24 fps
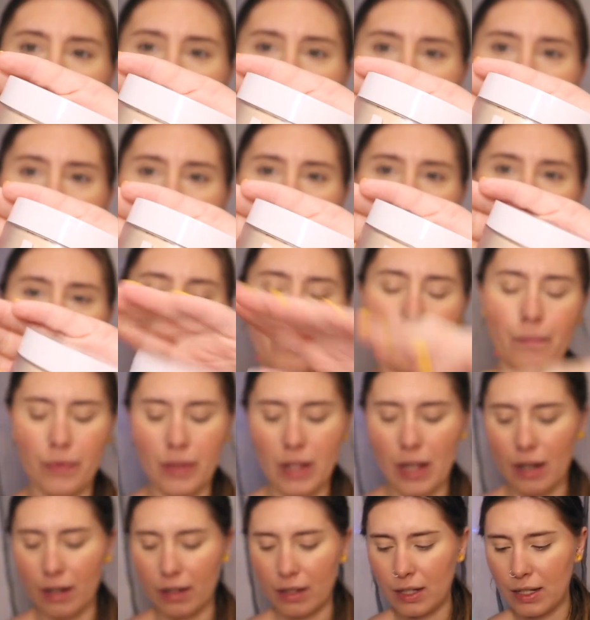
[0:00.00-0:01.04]
Powder
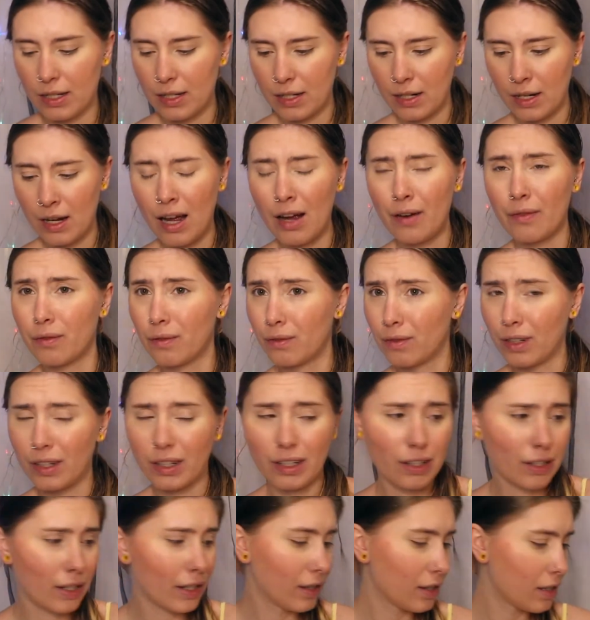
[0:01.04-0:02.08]
next. I really
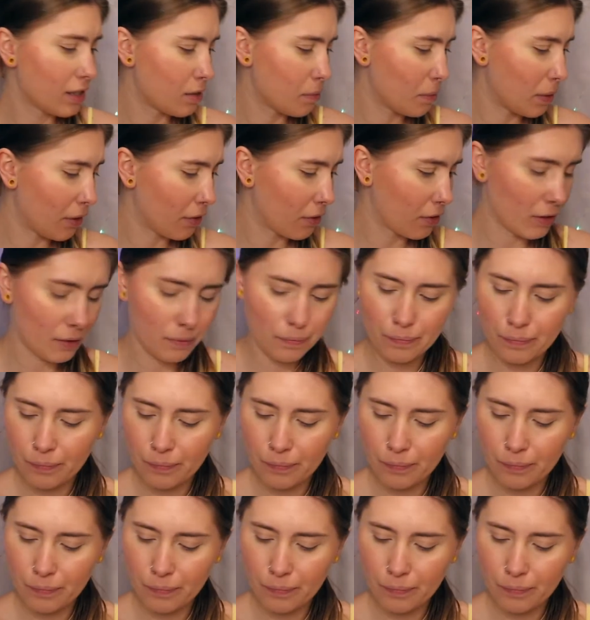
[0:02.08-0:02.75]
like this powder.